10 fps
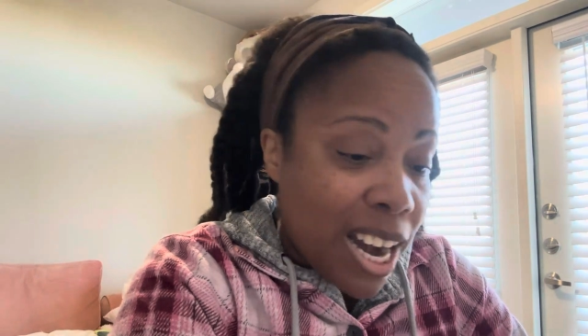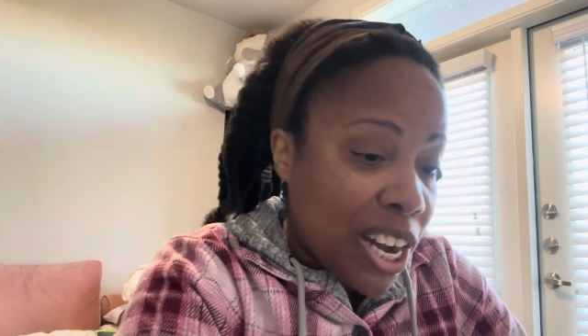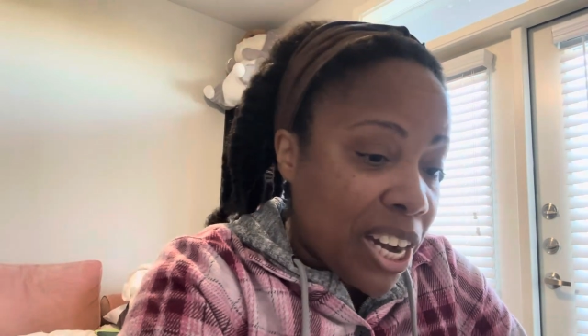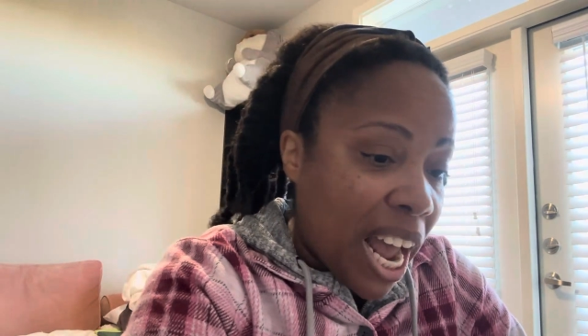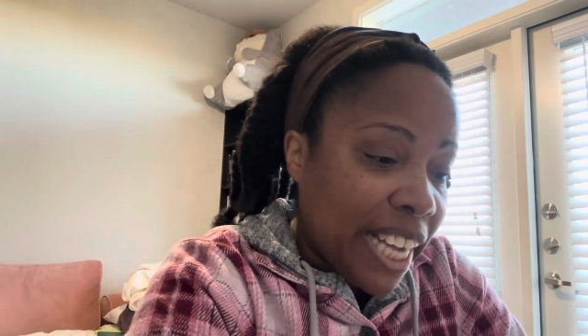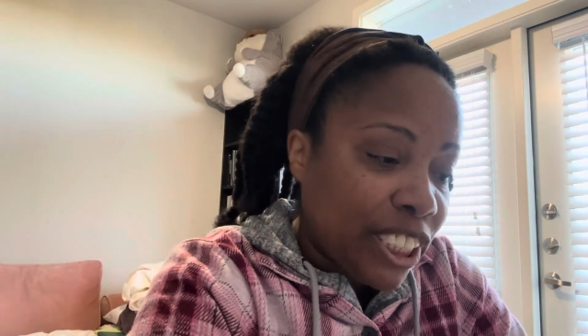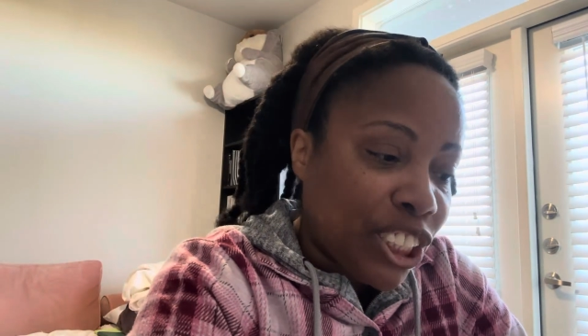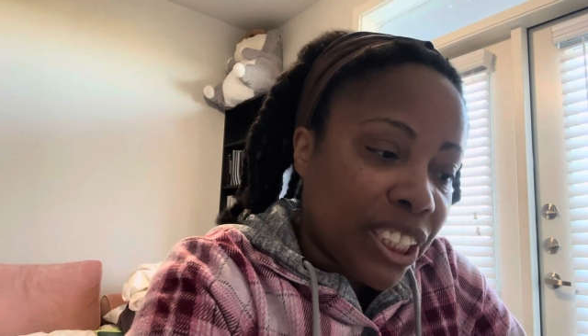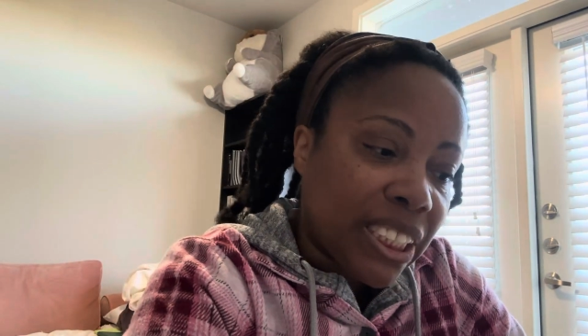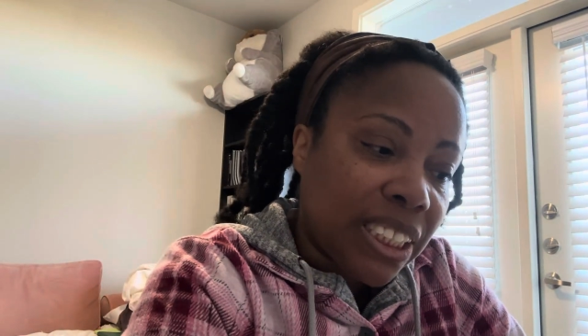not
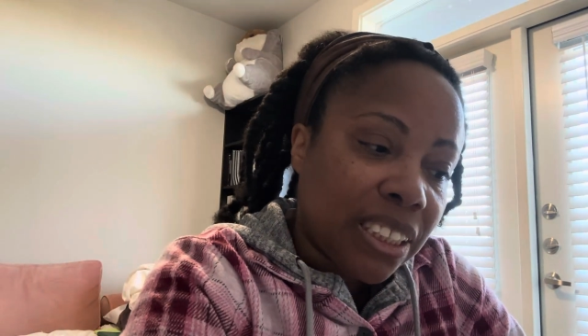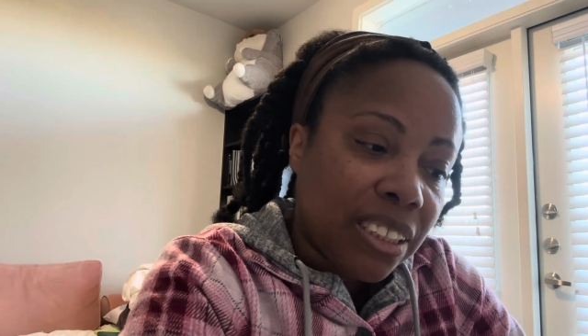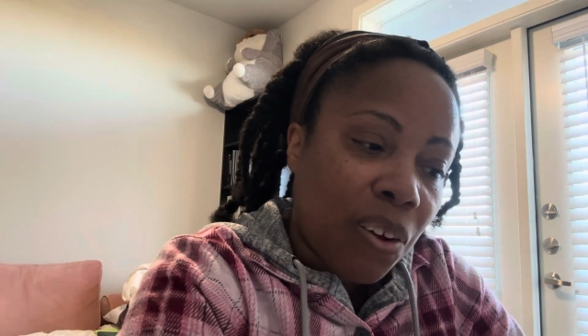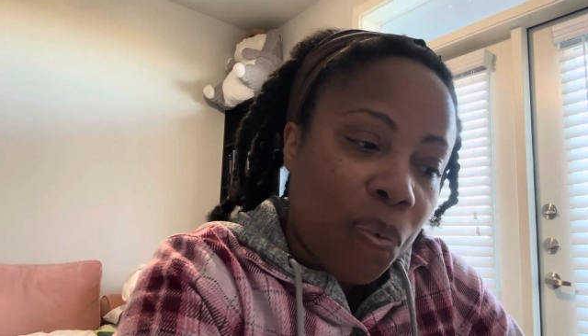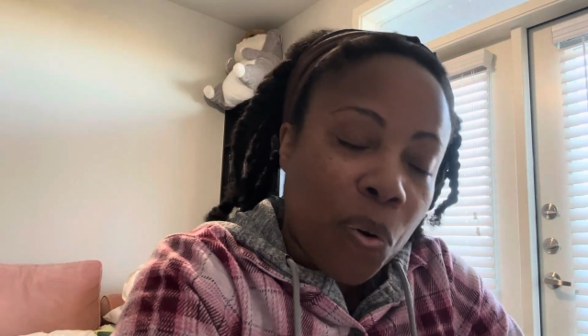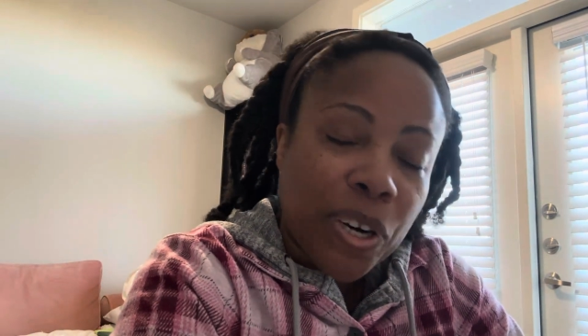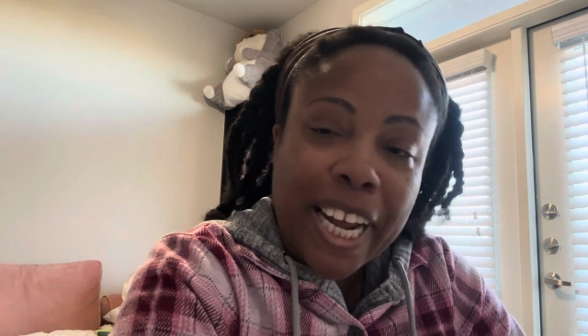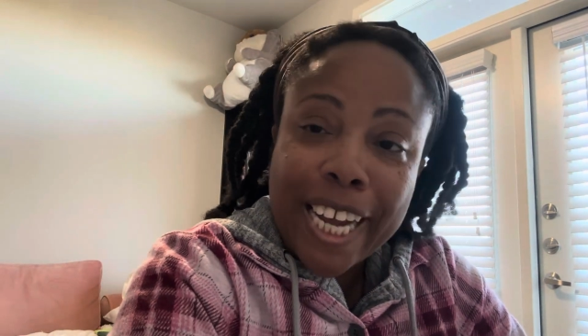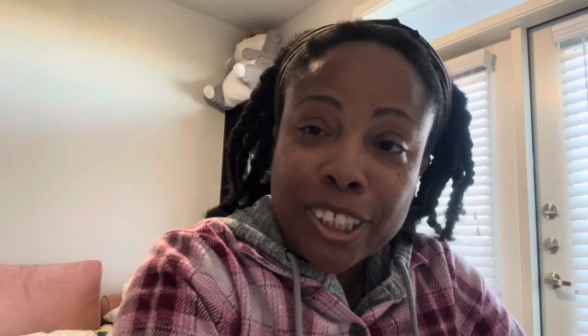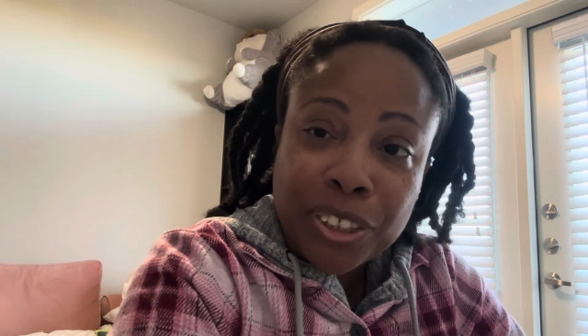just for an
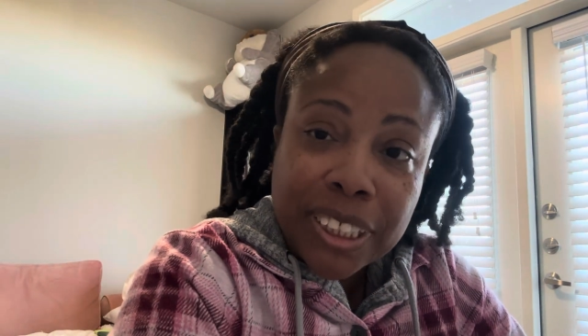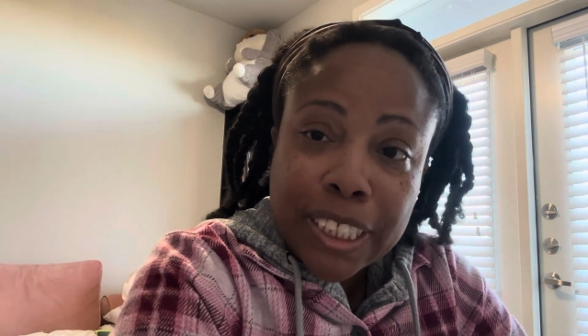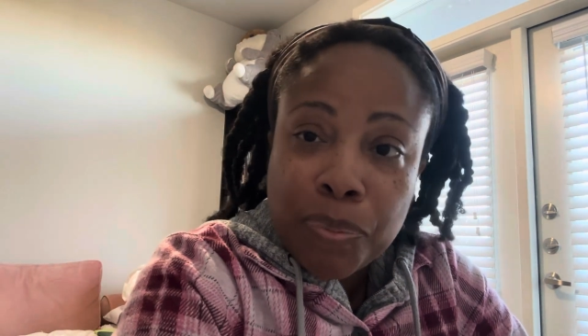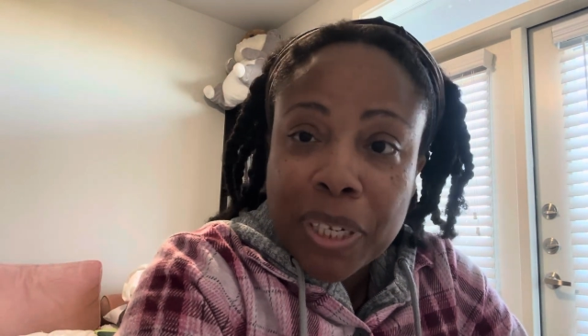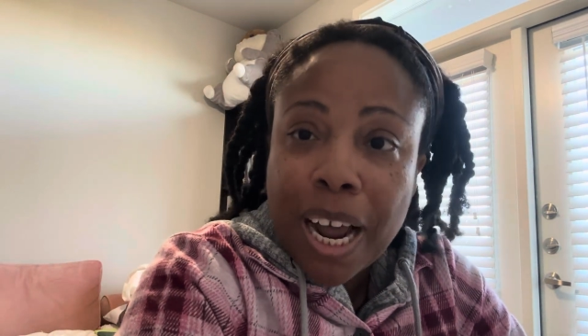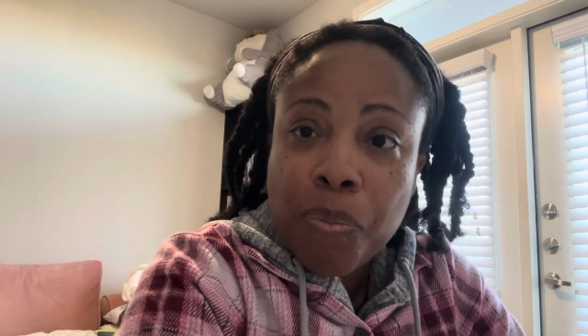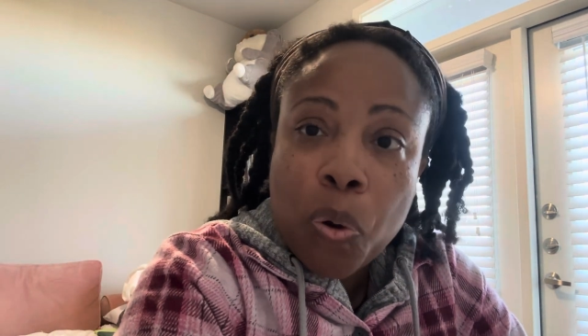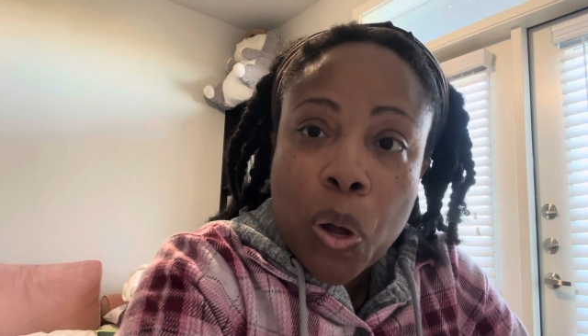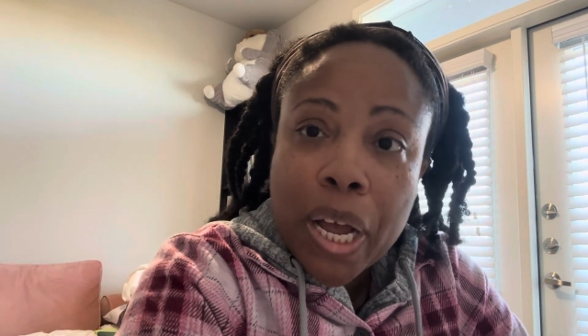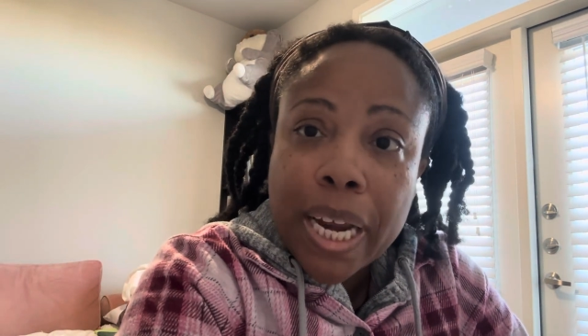answer to something I
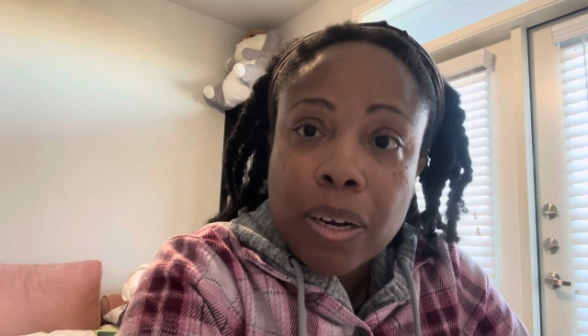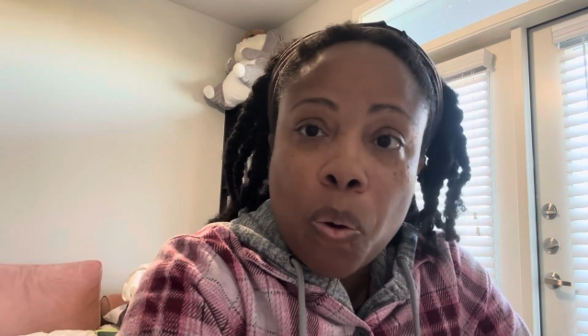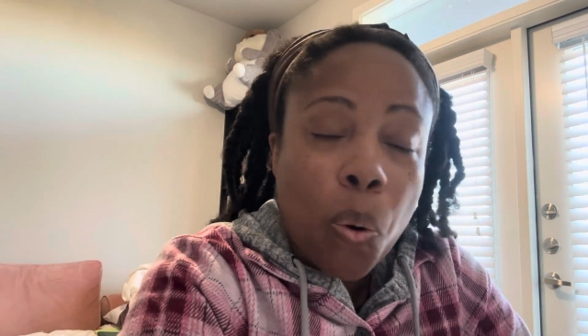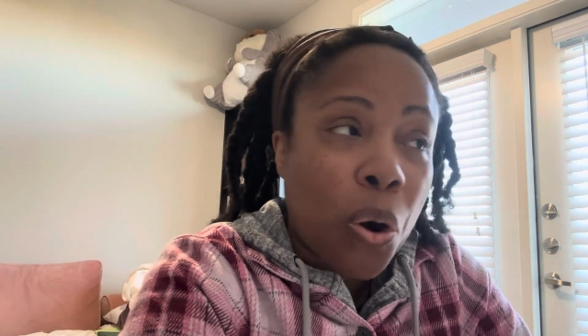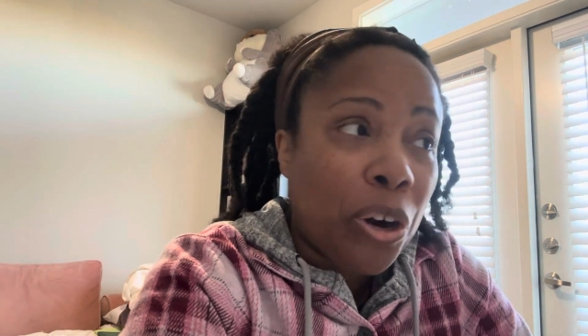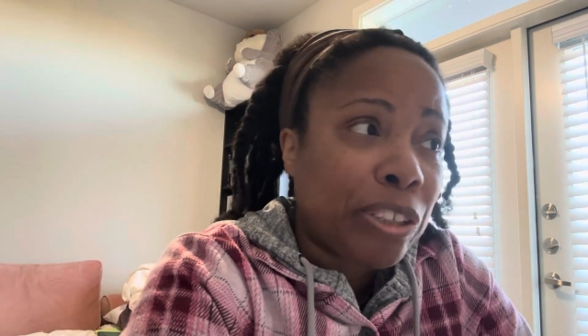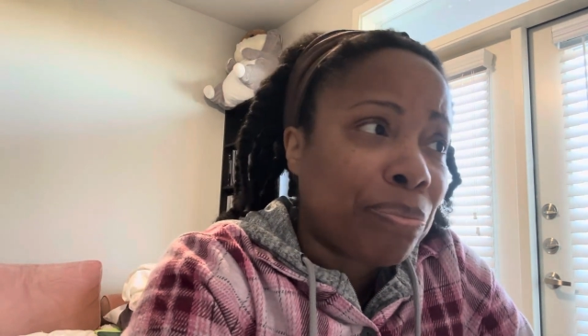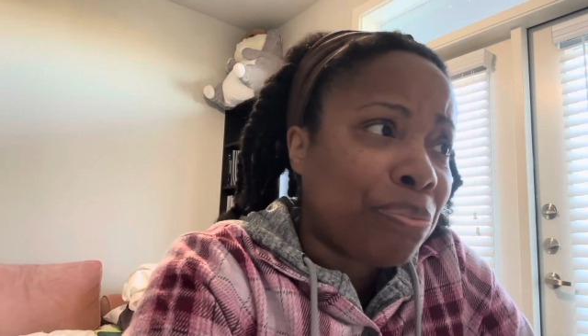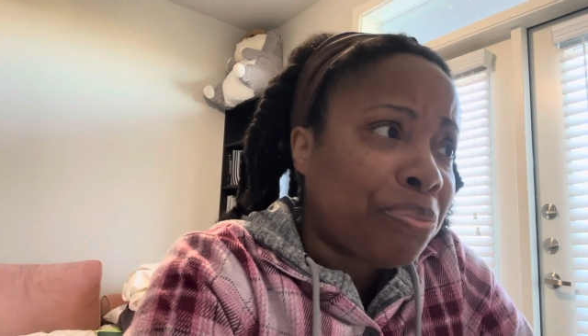want or